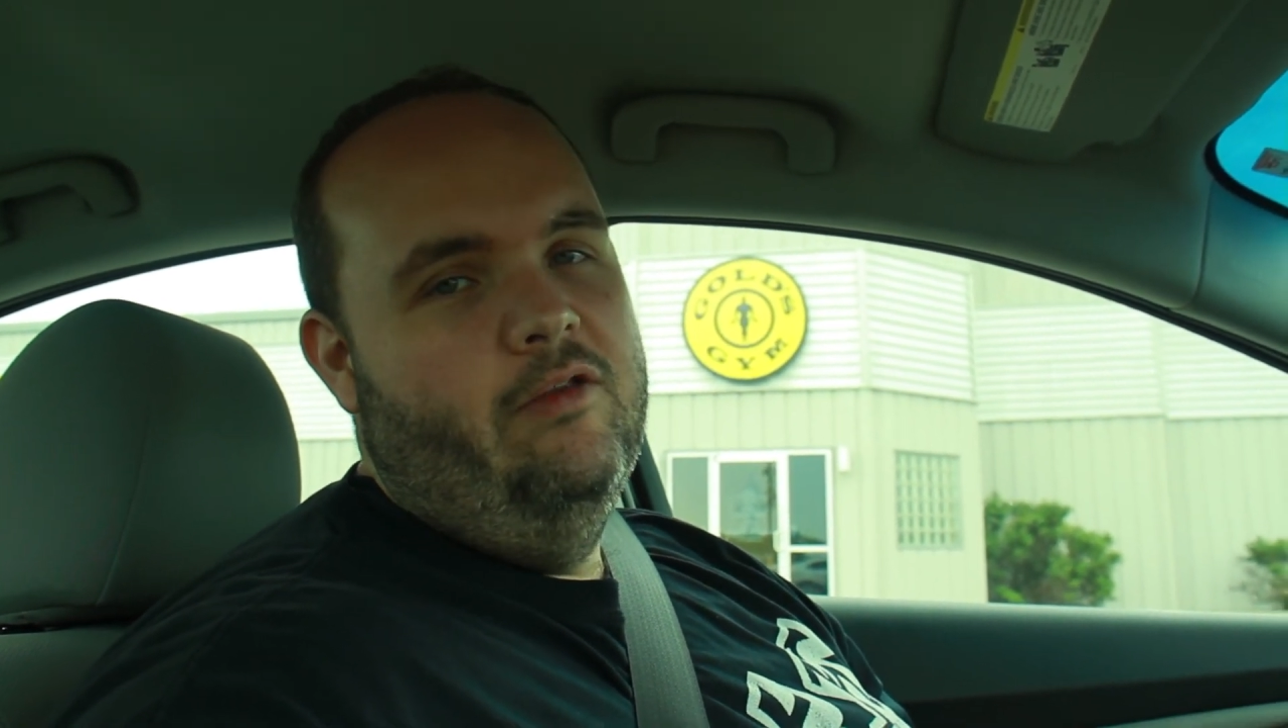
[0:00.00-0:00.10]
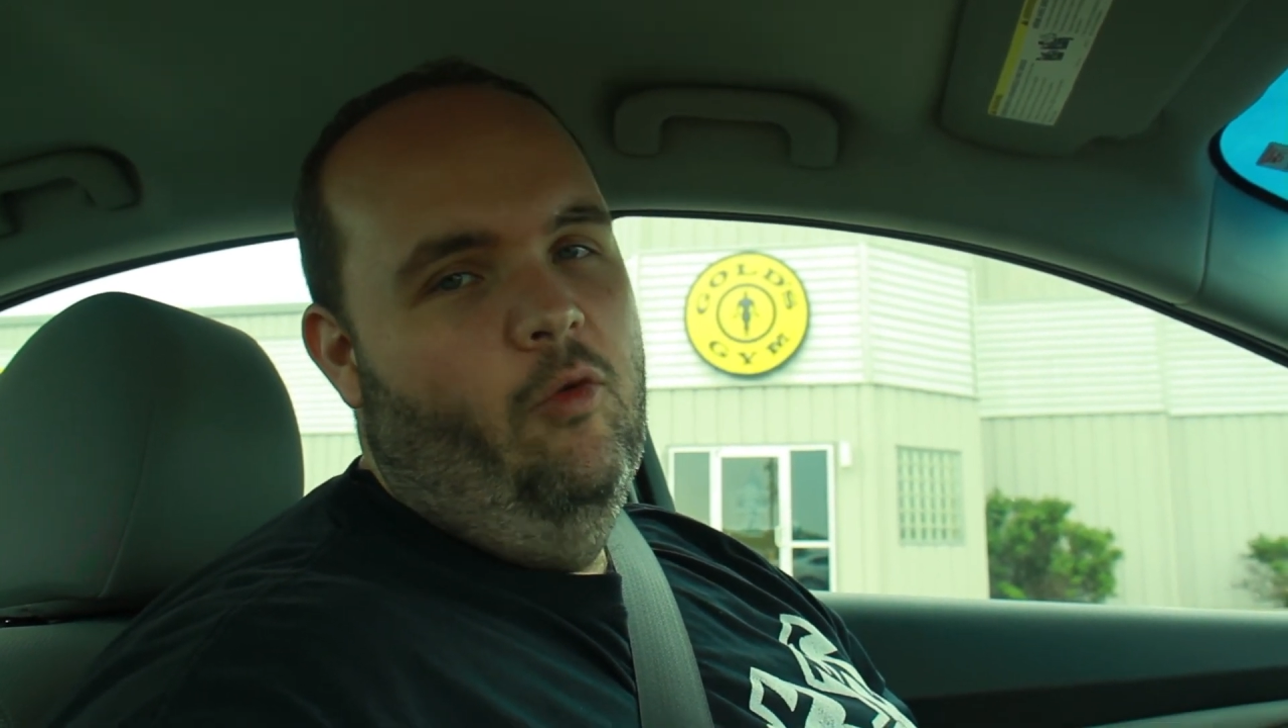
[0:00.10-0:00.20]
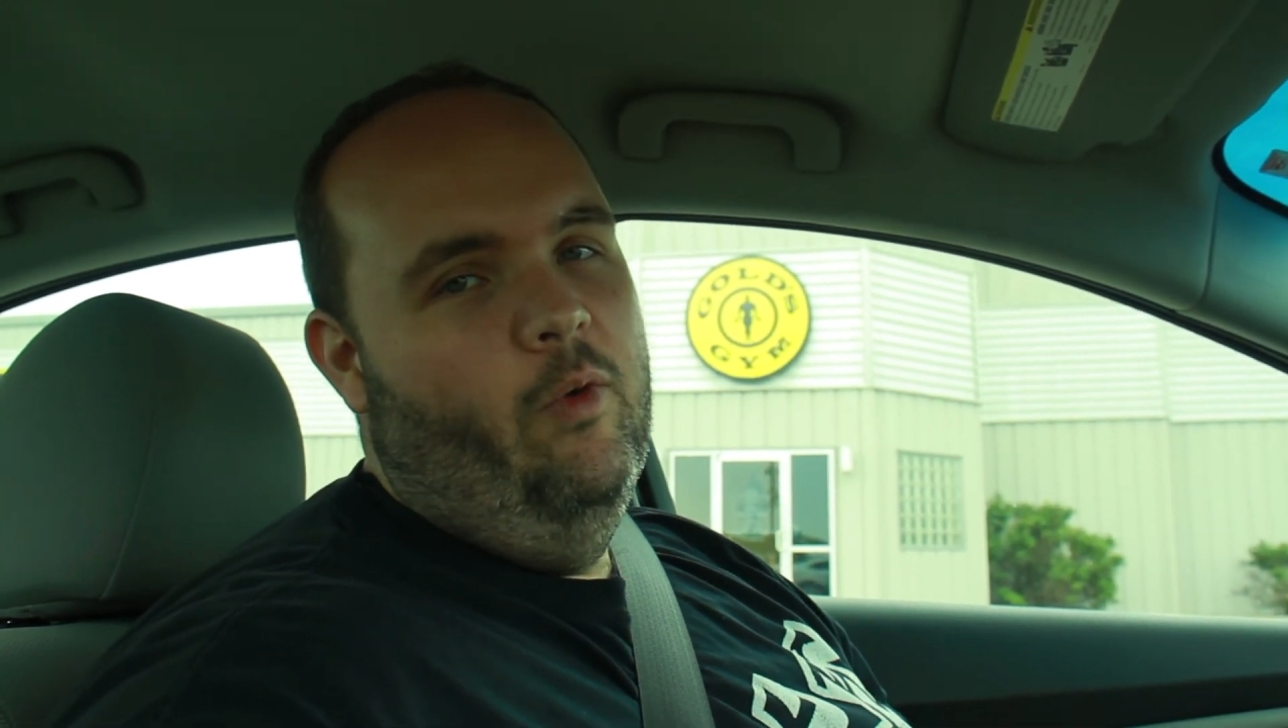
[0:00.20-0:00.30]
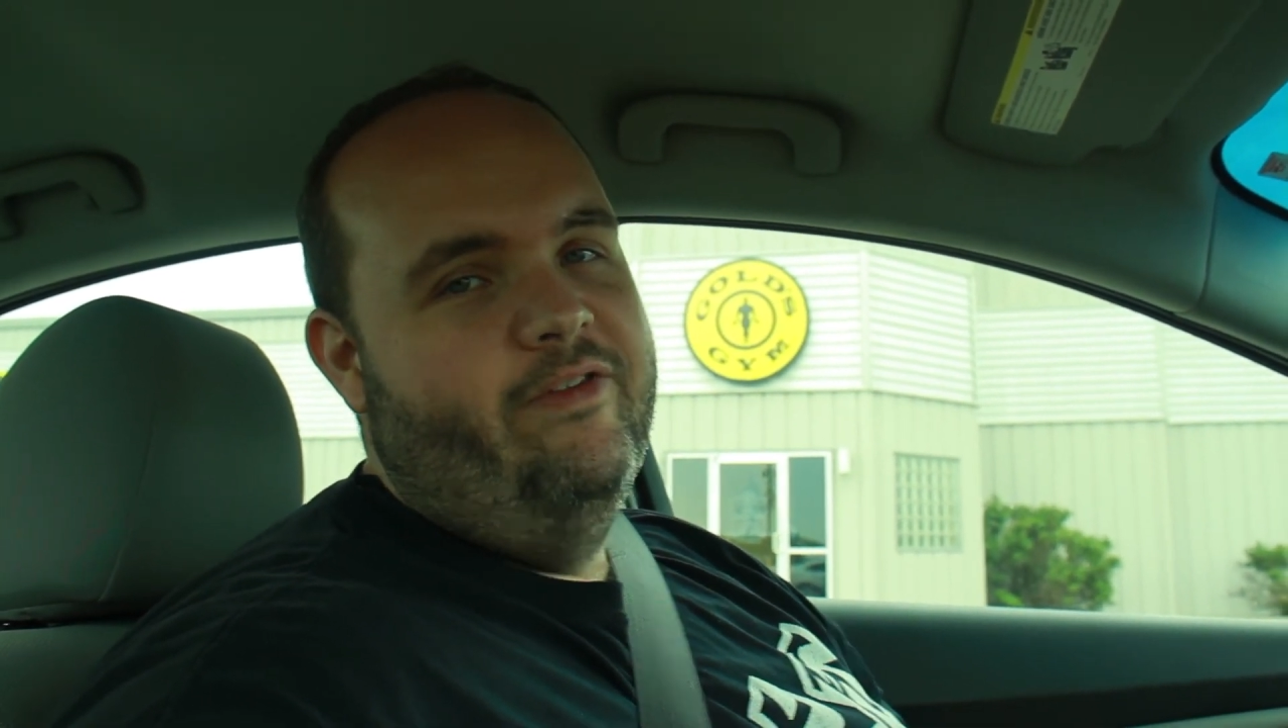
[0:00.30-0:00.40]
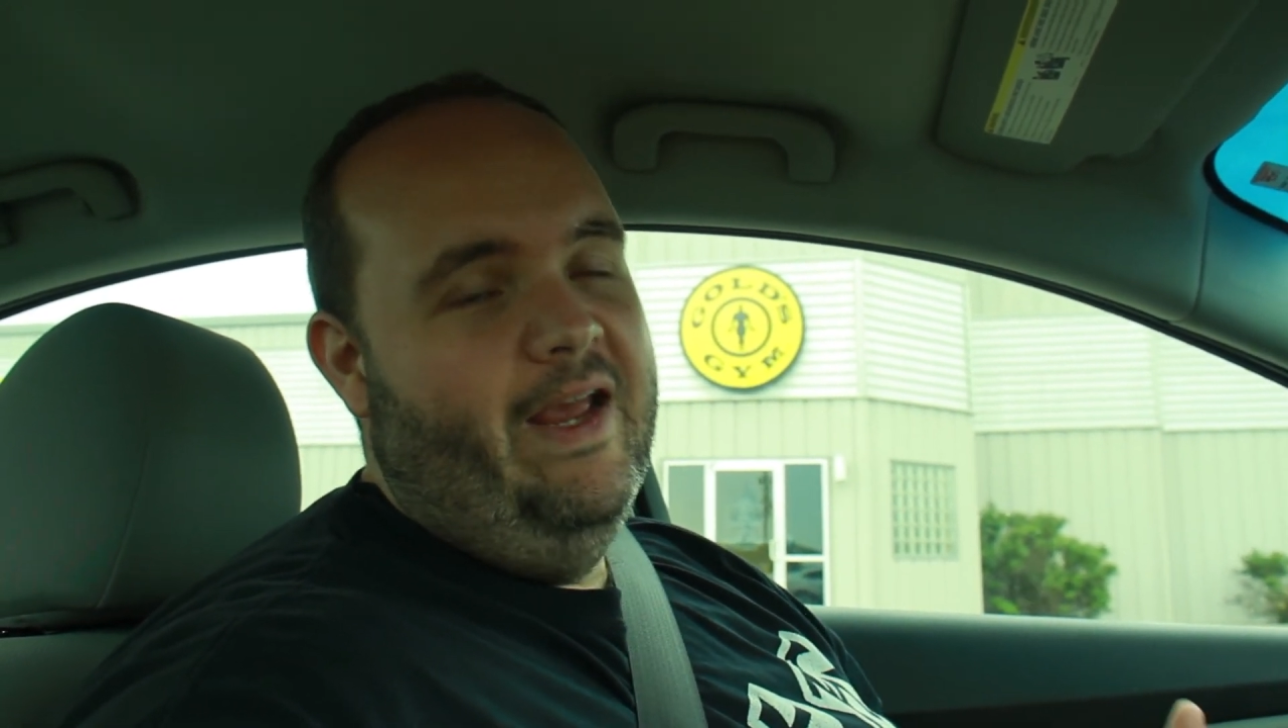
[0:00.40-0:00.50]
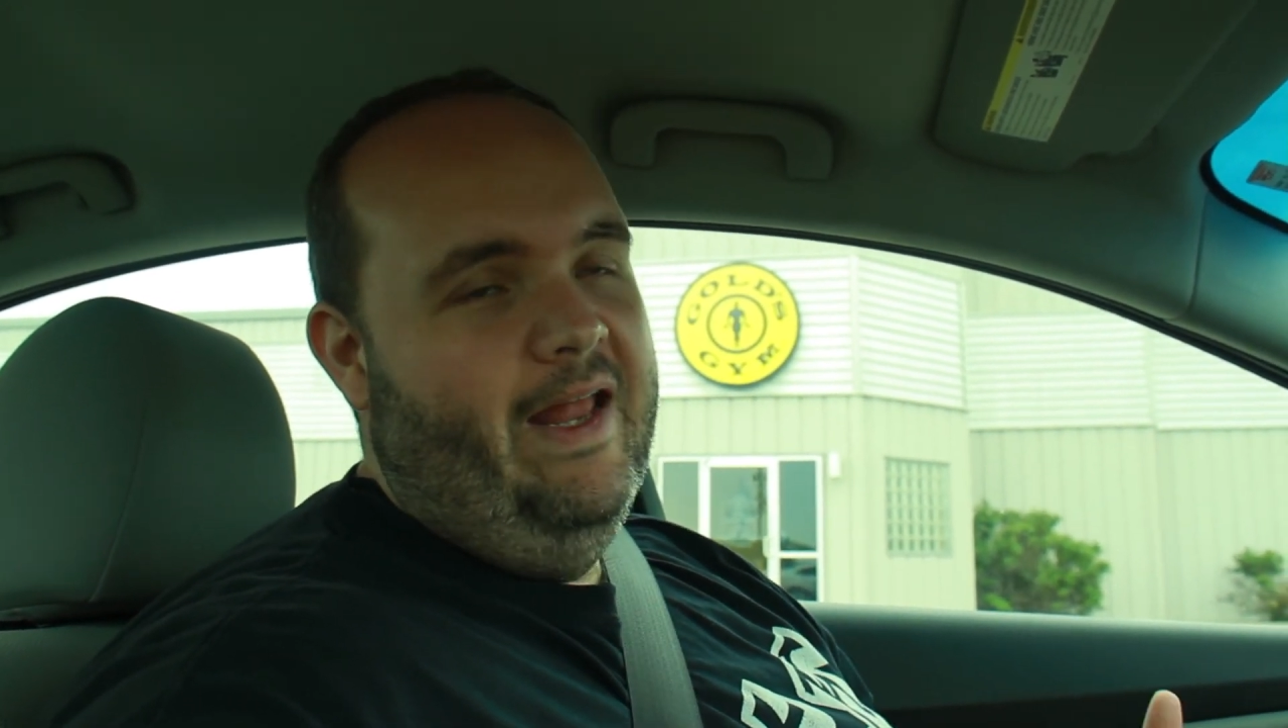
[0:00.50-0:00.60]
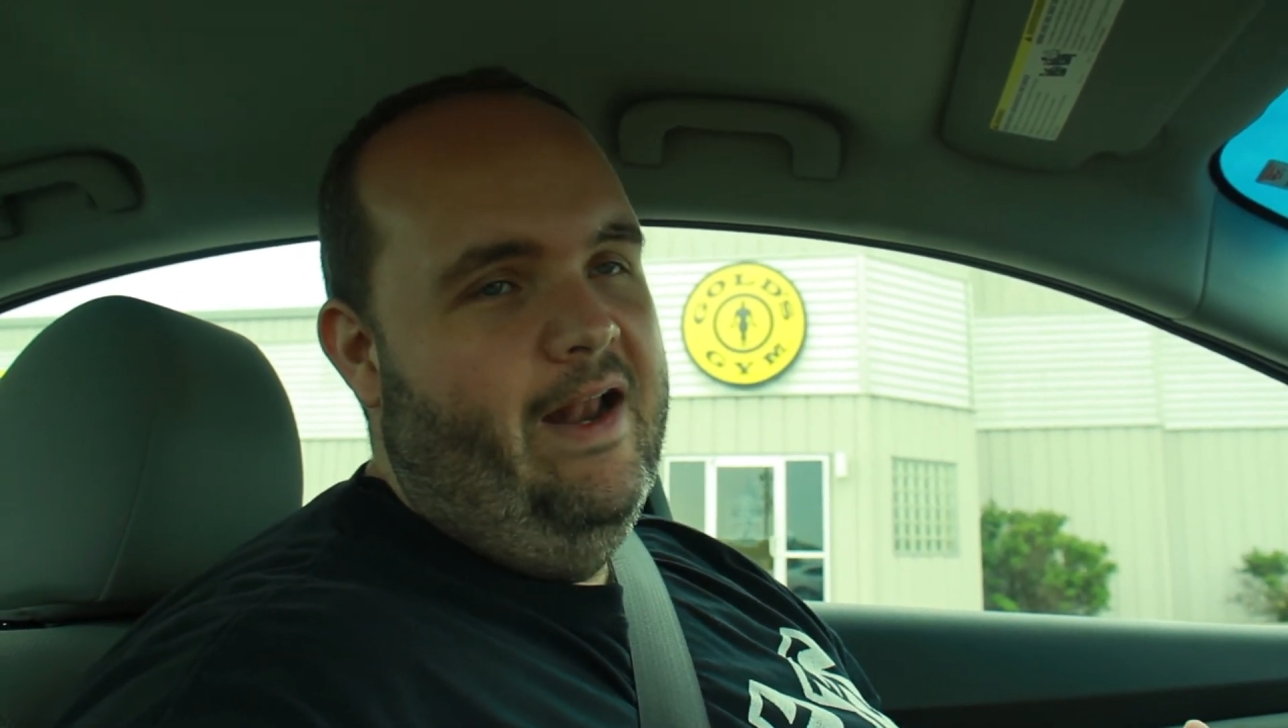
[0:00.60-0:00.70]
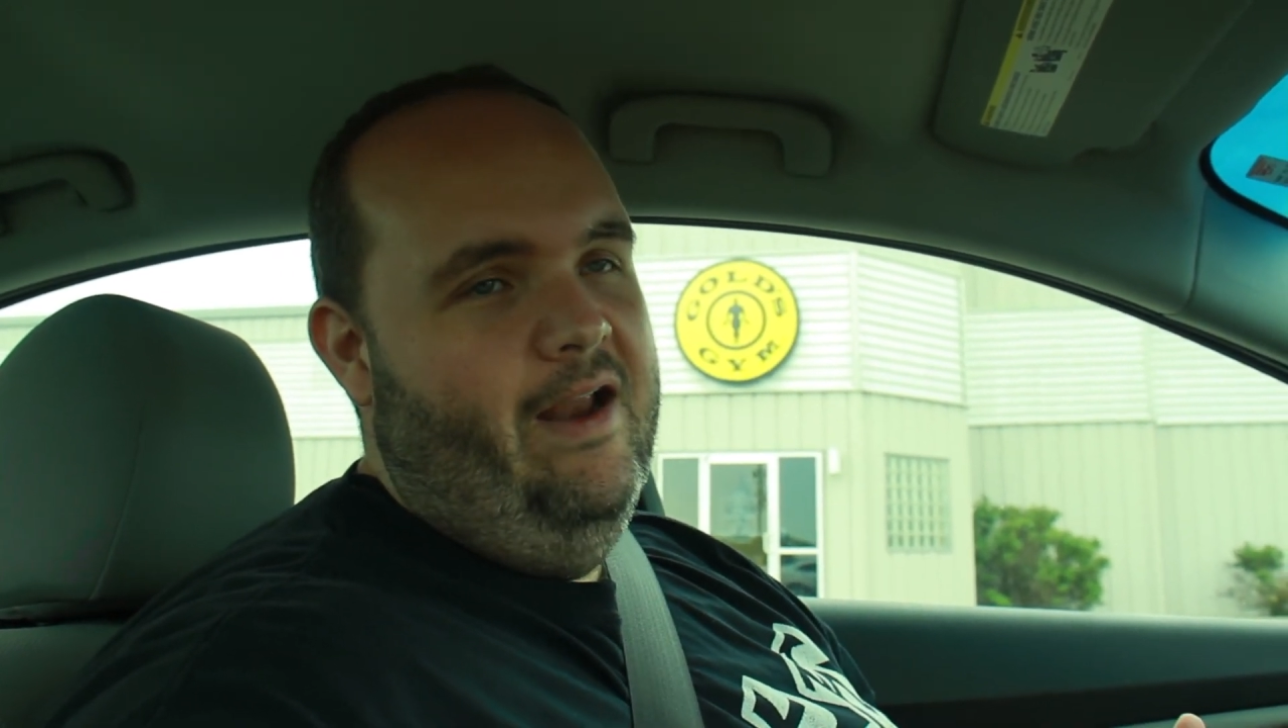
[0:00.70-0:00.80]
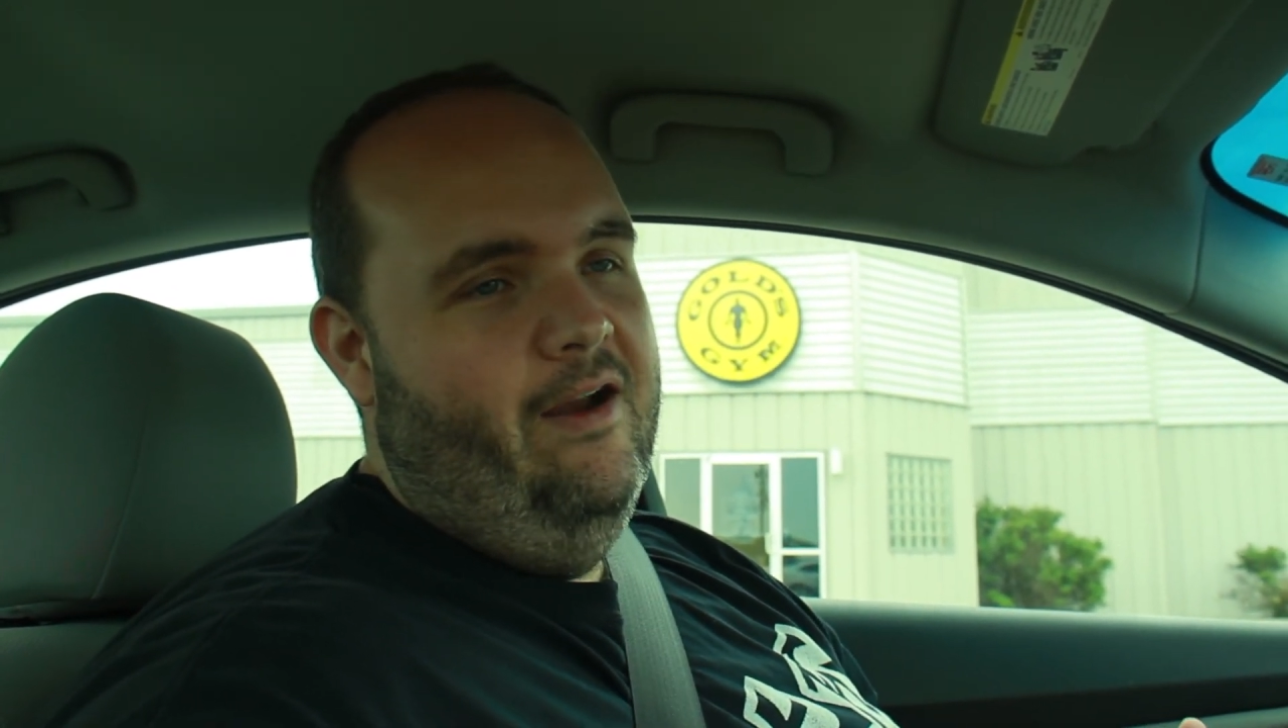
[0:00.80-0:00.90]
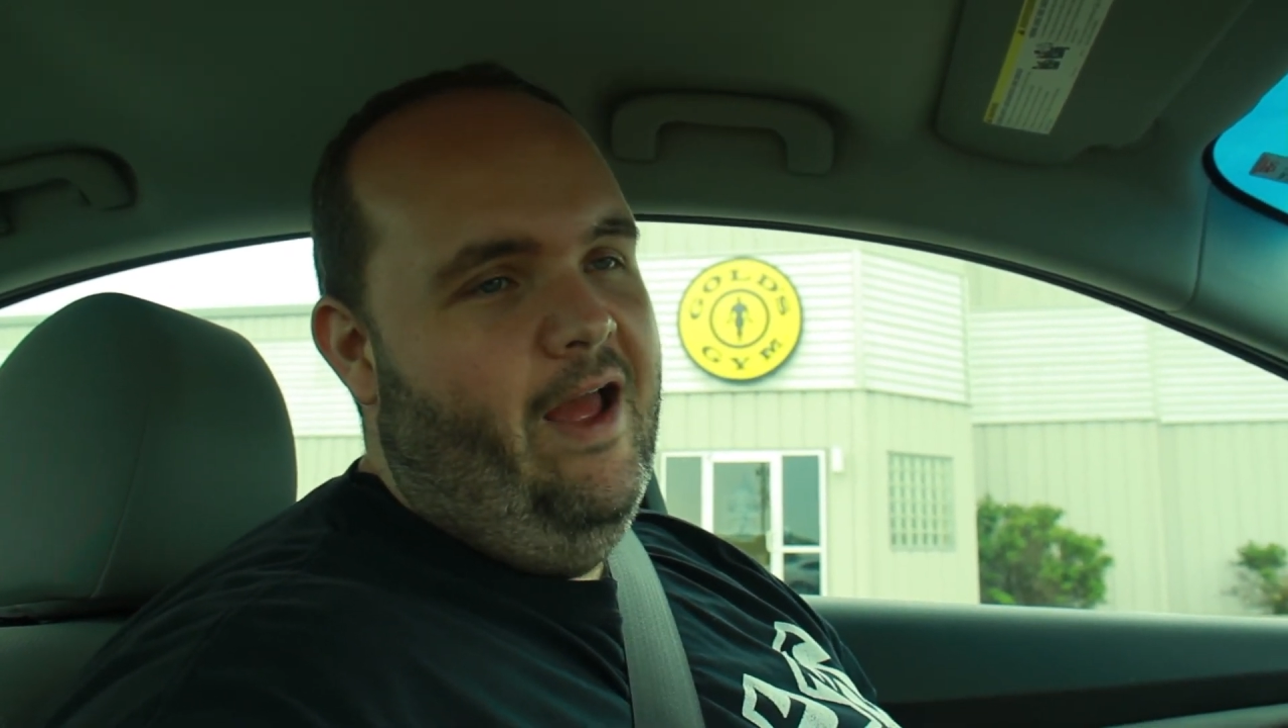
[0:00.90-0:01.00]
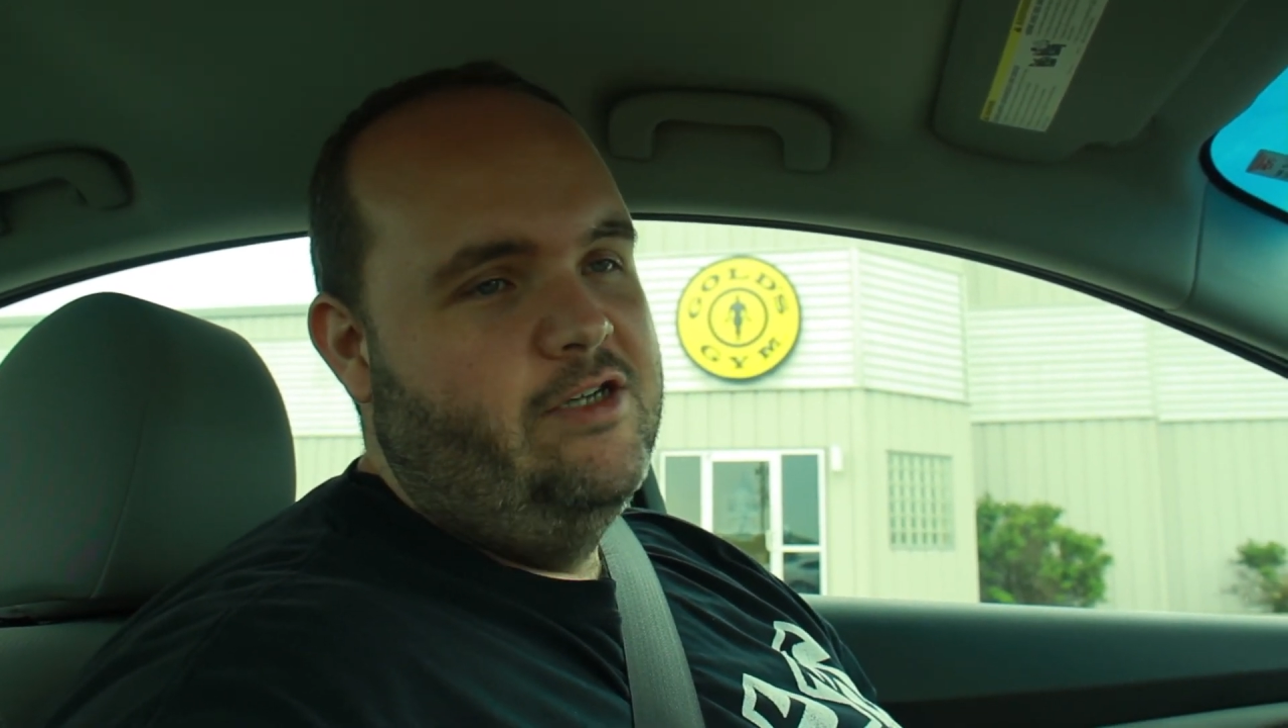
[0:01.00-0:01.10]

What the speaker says: So once I get in here and